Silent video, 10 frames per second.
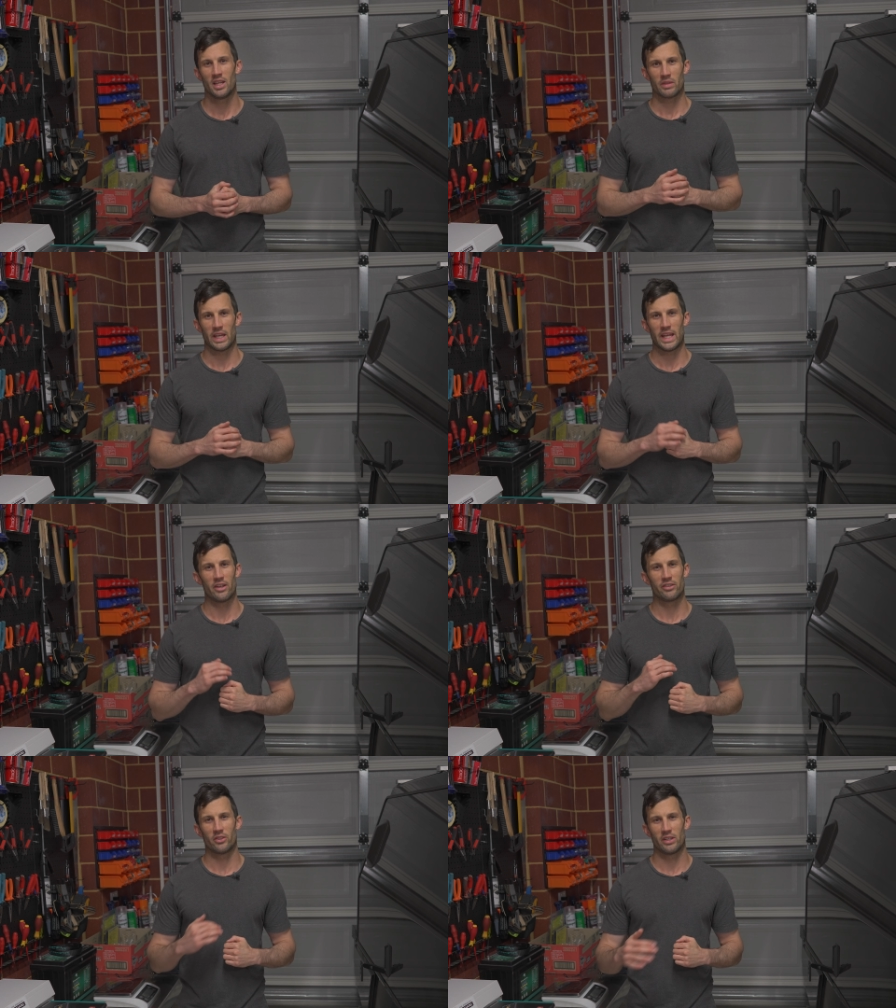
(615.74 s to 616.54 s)
they
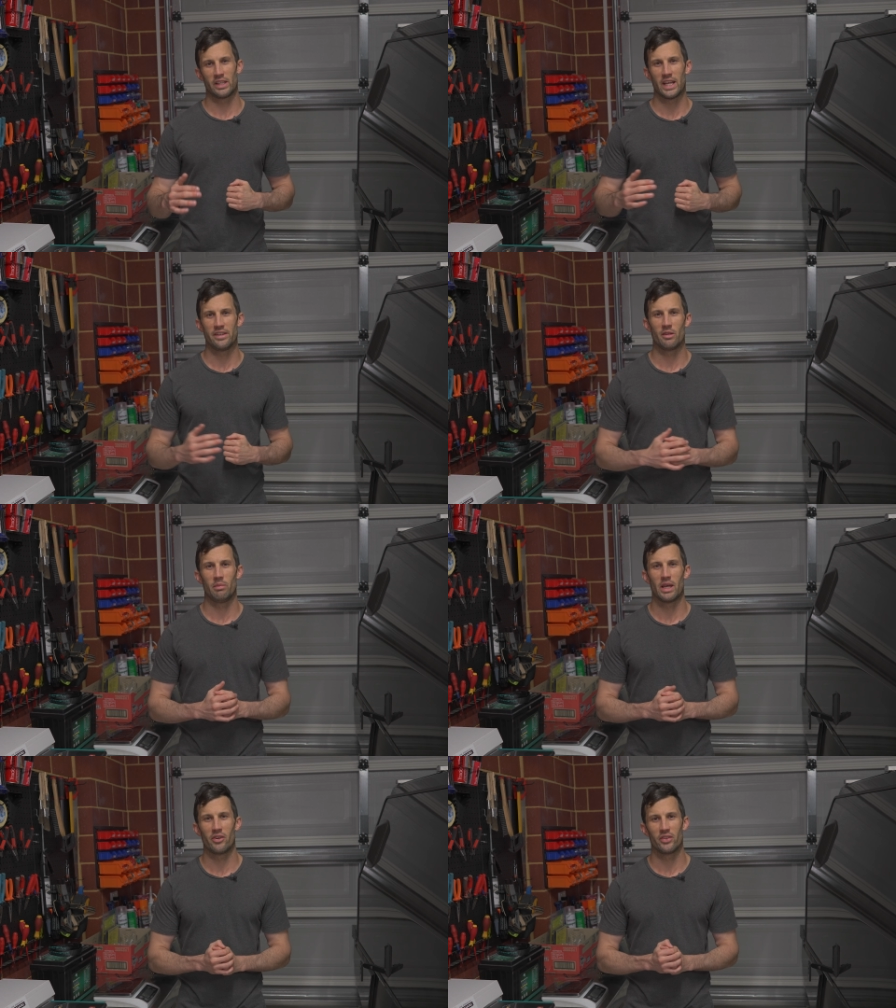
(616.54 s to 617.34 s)
outshine the AGM
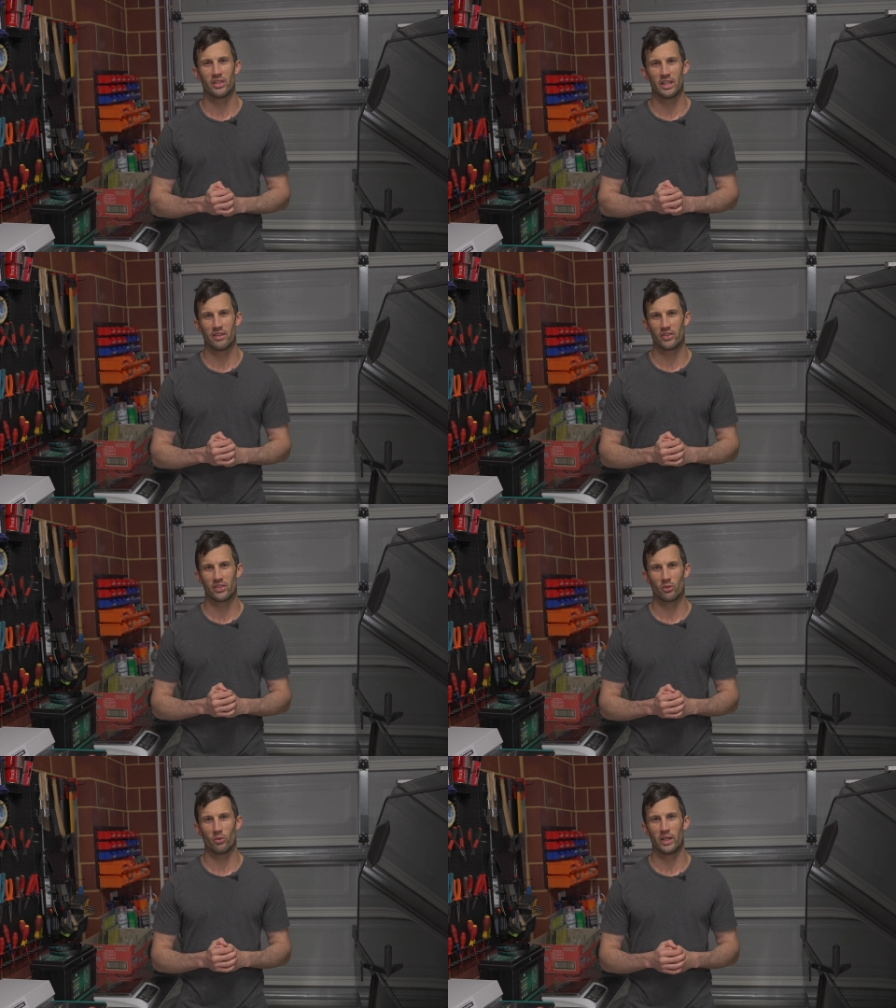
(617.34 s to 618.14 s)
batteries in every
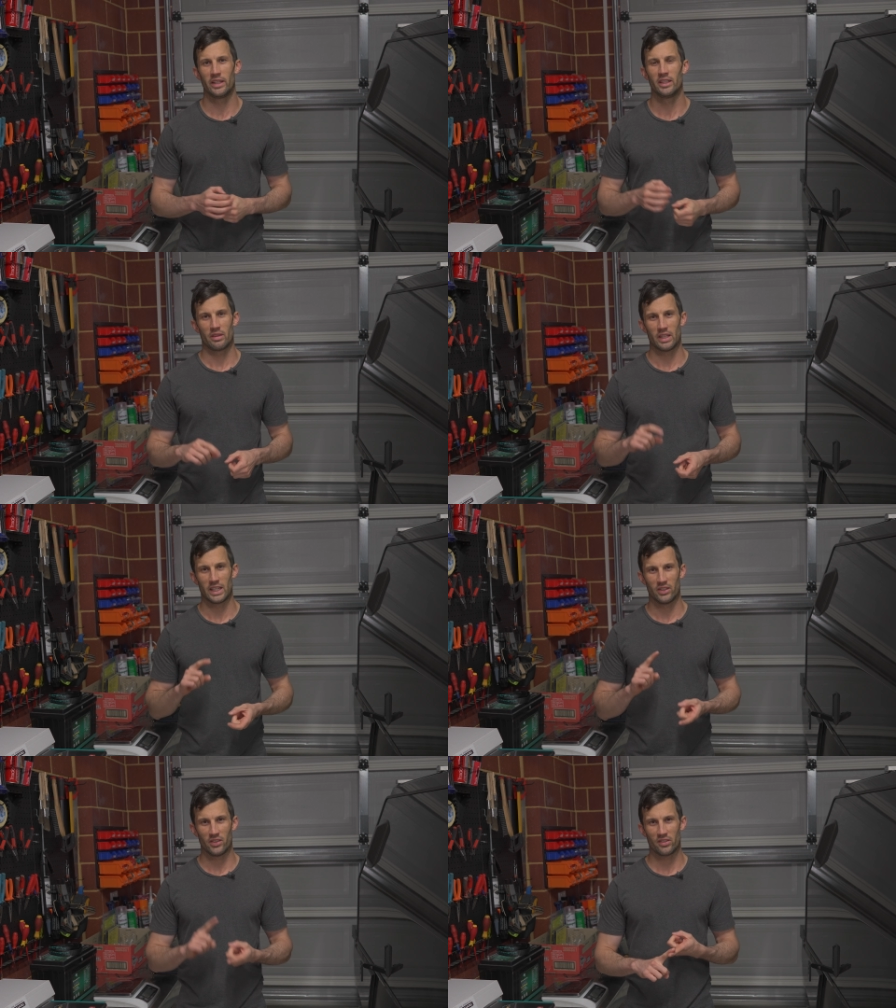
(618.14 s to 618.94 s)
single way. They
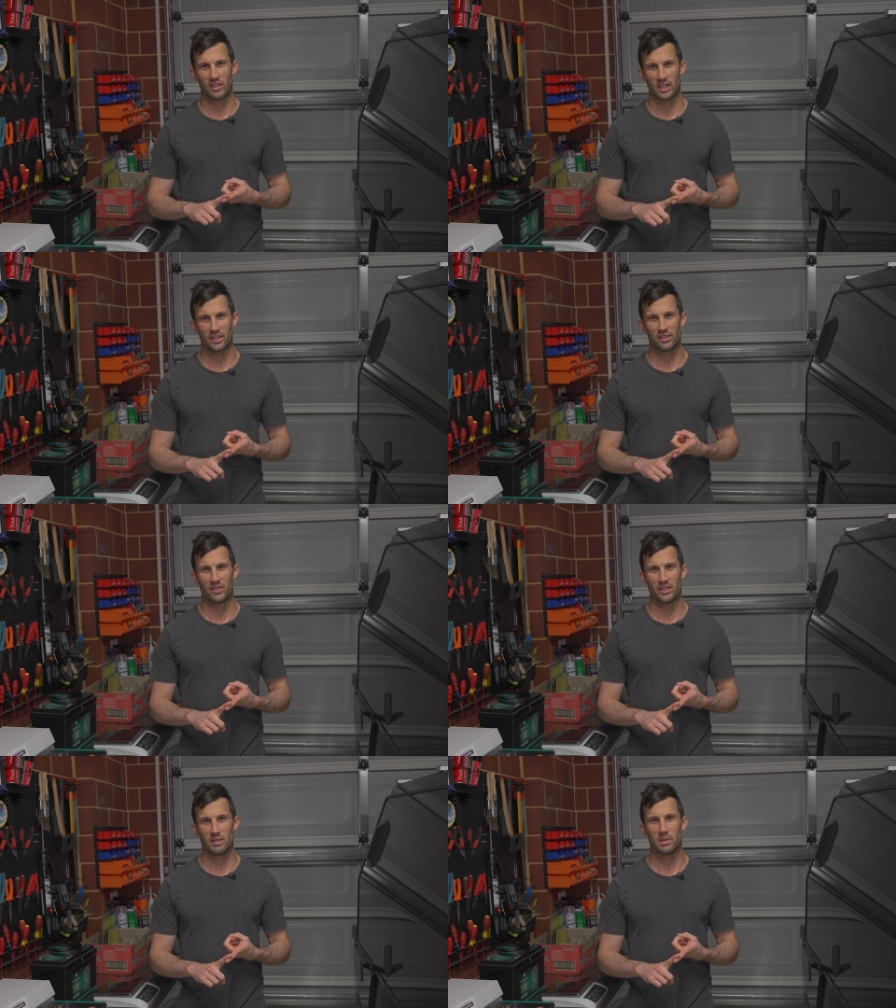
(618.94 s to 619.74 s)
can discharge
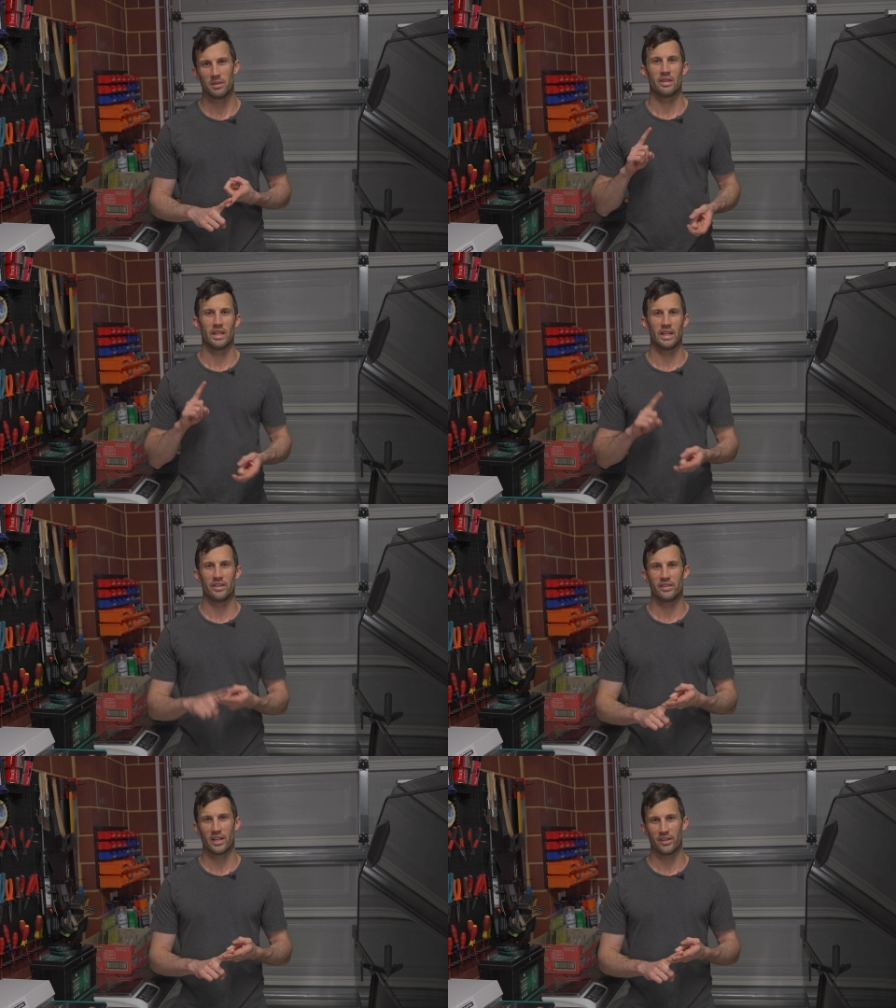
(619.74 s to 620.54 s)
deeper, they
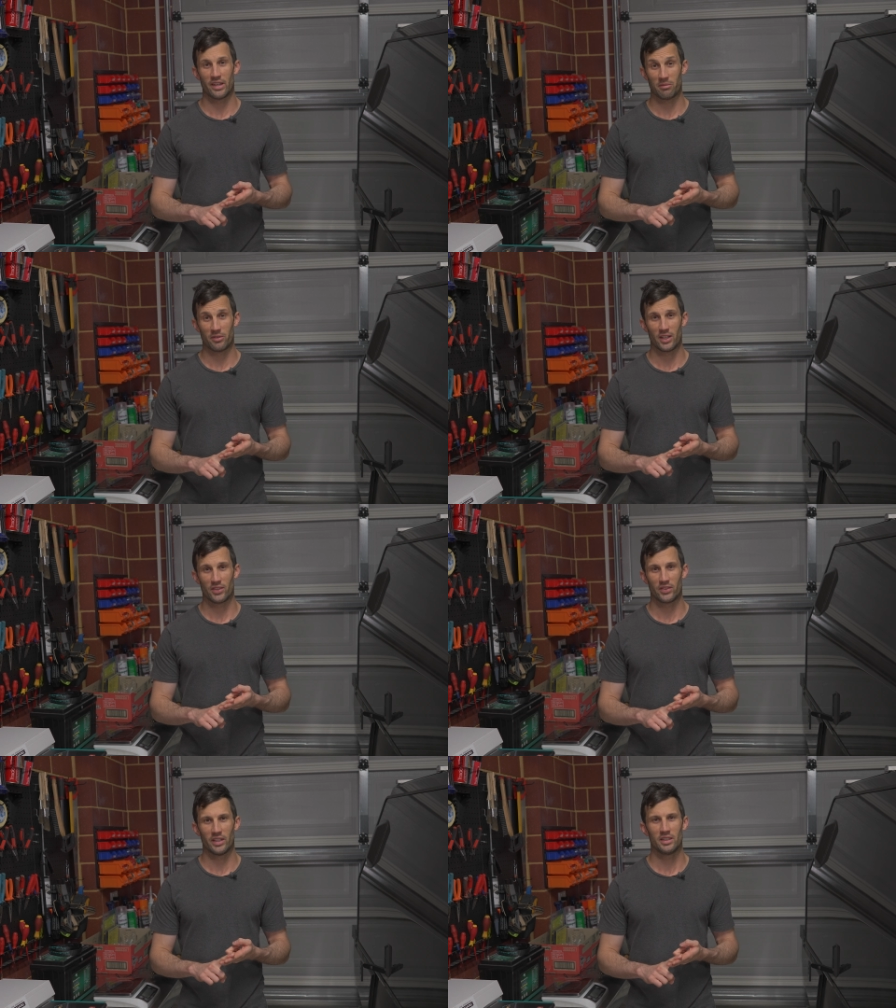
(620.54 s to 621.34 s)
charge up
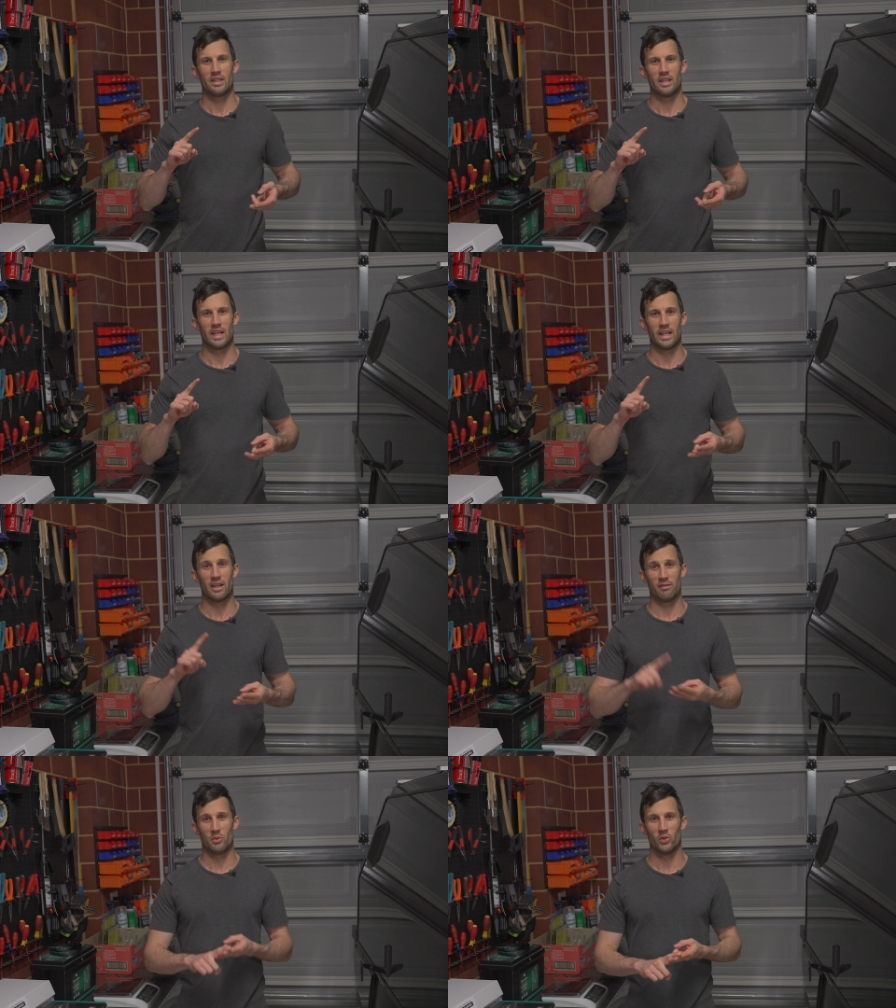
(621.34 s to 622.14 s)
faster, they
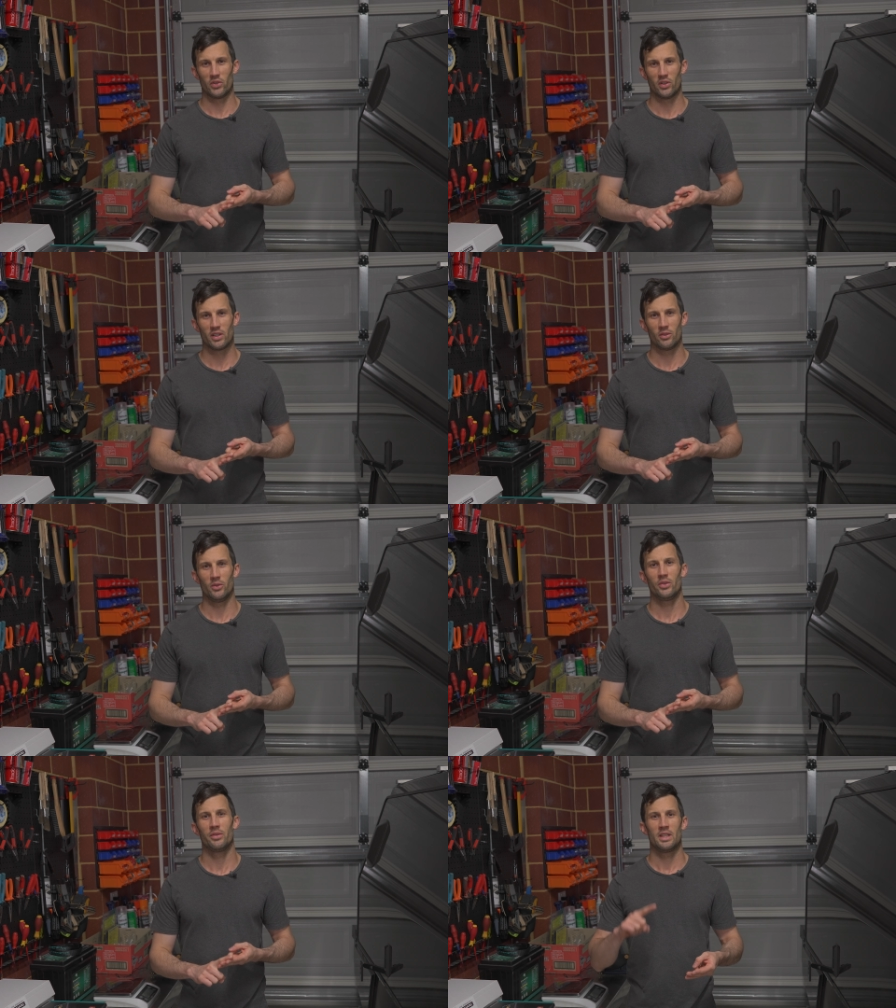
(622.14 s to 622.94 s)
have more
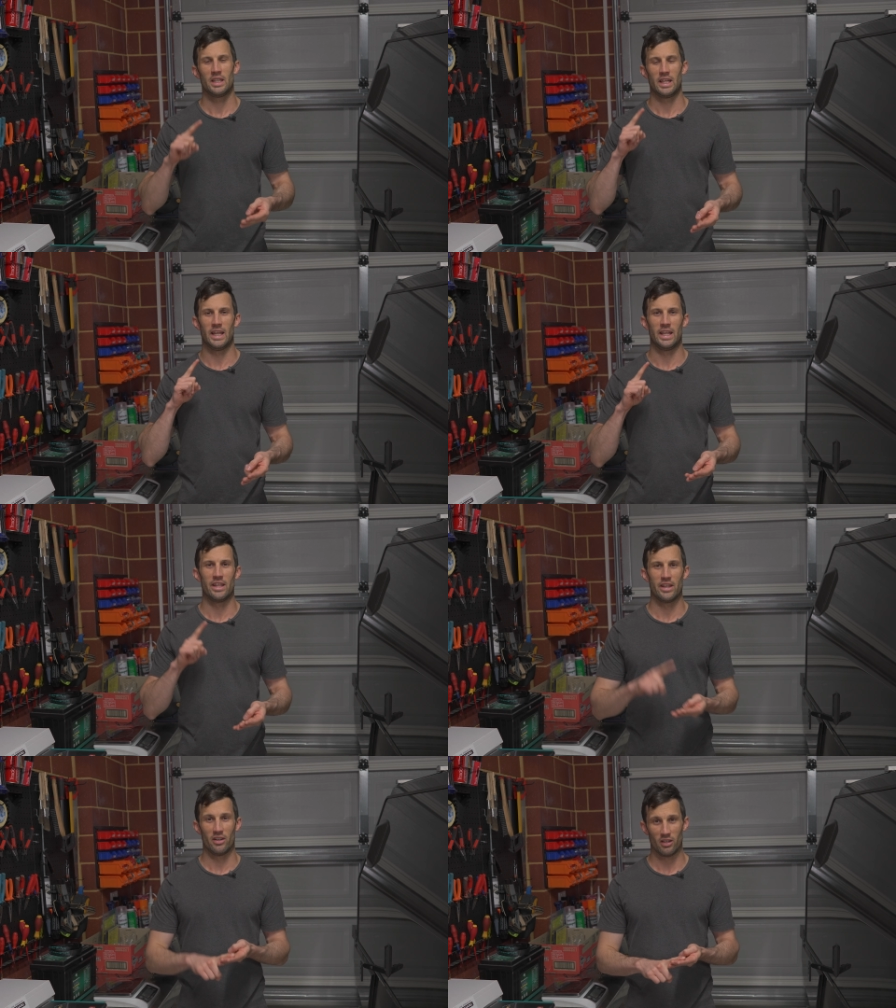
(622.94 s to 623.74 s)
cycles,
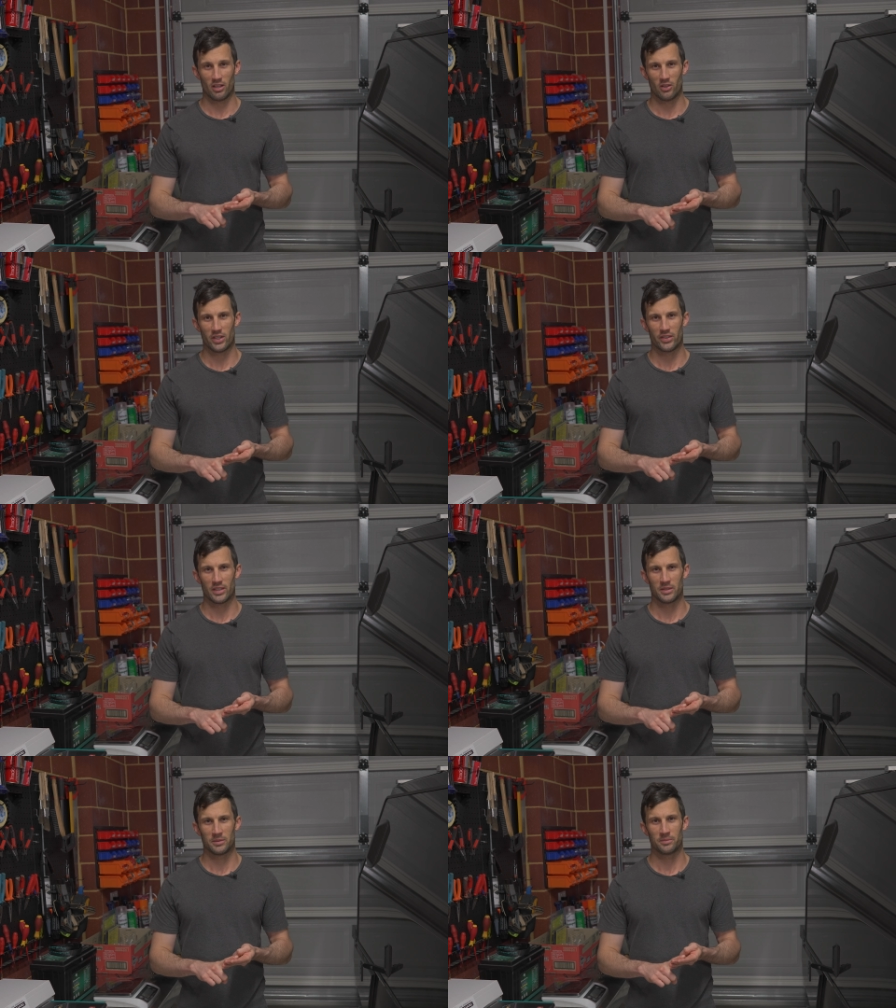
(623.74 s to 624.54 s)
and they're a lot lighter.